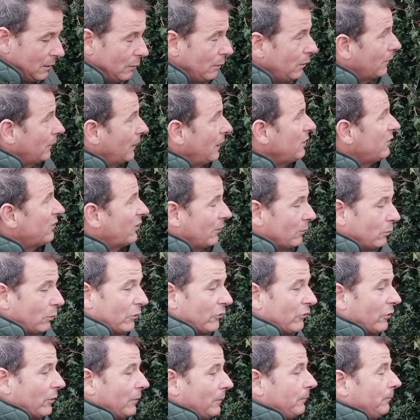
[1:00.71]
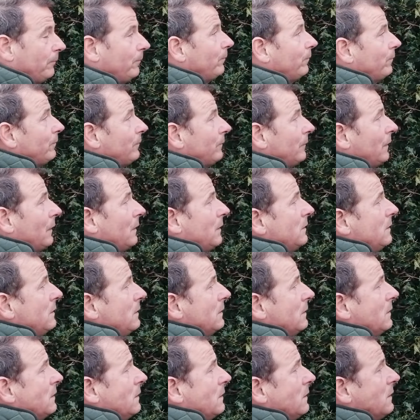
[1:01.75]
What they said was
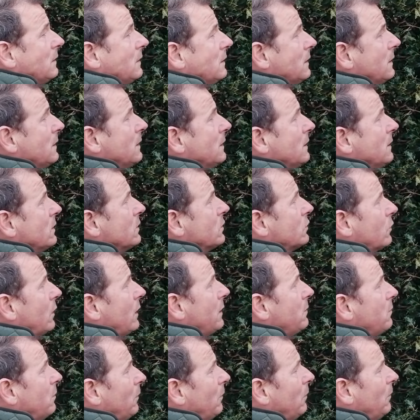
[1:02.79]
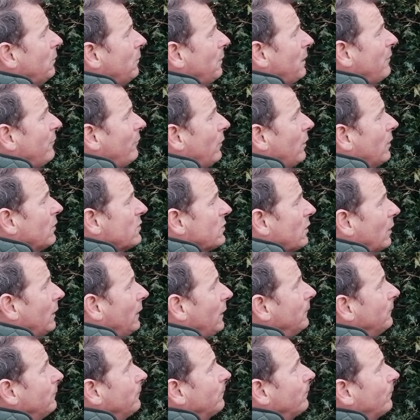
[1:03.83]
spray WD-40 on
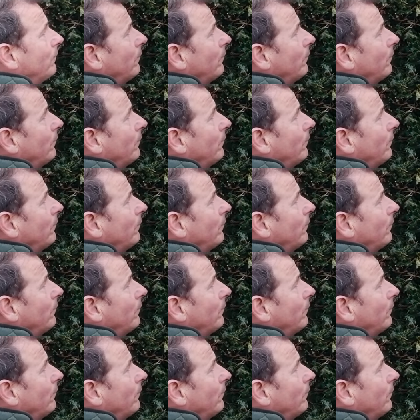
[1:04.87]
it,